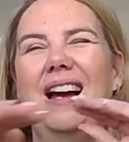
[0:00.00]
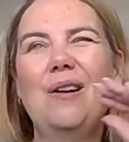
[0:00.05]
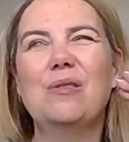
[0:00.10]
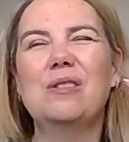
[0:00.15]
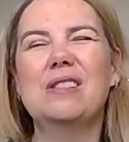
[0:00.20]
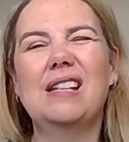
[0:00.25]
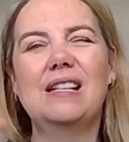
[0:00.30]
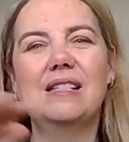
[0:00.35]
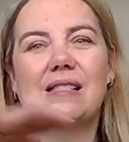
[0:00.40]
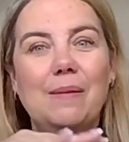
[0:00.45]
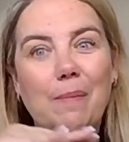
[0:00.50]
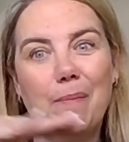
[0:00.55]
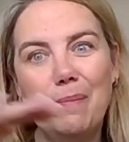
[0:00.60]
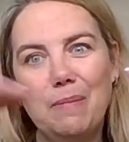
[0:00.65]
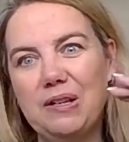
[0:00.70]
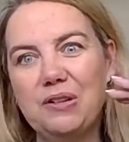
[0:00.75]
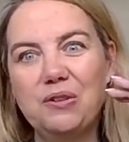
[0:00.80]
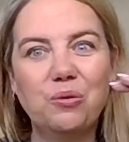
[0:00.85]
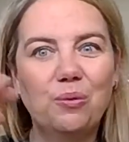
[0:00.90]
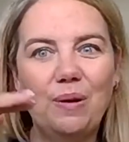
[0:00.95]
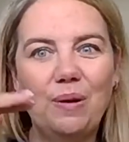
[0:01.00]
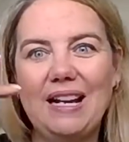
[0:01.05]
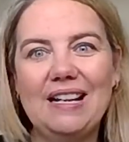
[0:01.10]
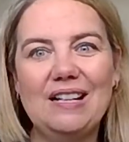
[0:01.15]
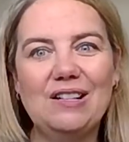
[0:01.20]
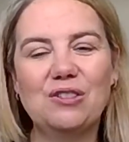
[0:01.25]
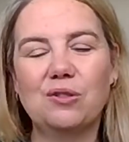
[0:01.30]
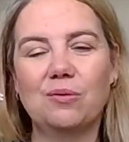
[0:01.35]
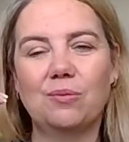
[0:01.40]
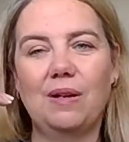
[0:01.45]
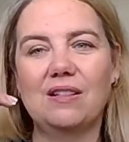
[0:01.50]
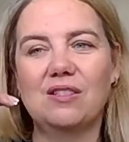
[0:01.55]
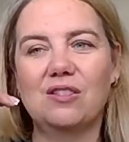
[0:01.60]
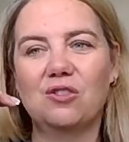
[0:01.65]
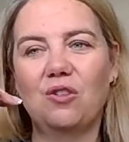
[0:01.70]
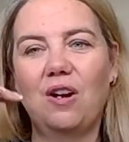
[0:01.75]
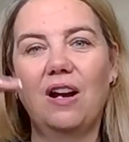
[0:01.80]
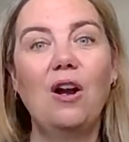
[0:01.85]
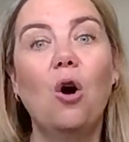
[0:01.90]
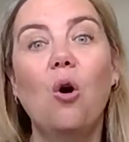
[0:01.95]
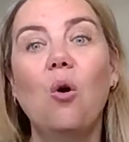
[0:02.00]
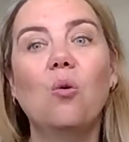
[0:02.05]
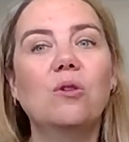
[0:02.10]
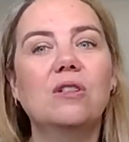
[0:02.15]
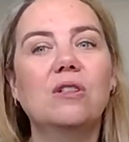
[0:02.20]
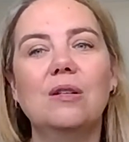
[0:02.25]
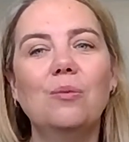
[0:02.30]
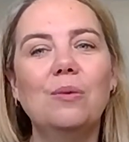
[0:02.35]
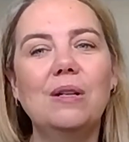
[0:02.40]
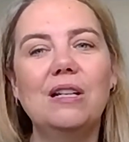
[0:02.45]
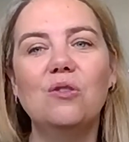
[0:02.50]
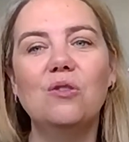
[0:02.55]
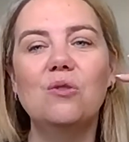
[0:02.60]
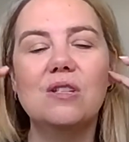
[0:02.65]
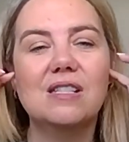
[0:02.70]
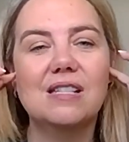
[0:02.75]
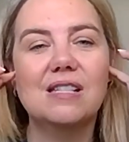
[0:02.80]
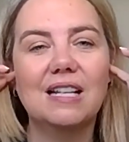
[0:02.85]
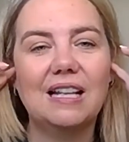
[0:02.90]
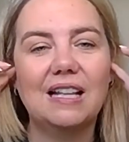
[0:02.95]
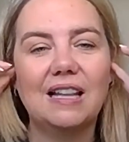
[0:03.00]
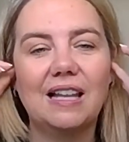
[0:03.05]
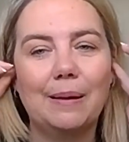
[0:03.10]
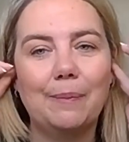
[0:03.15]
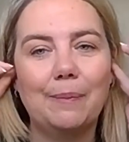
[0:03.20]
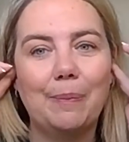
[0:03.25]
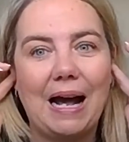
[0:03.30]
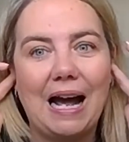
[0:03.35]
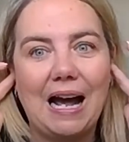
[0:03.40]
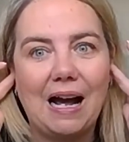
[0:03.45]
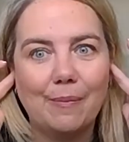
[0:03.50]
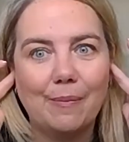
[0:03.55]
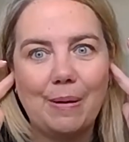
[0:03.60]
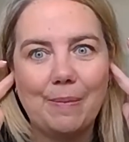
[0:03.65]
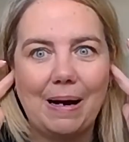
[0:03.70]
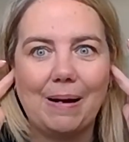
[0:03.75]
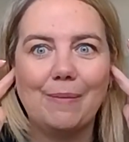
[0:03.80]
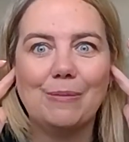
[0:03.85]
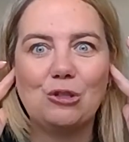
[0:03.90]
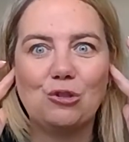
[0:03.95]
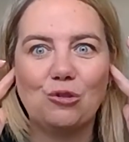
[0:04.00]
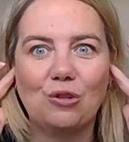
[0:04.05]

I would say it's a mid-range restaurant. Oh, yeah. Didn't we used to get like Bahama Mama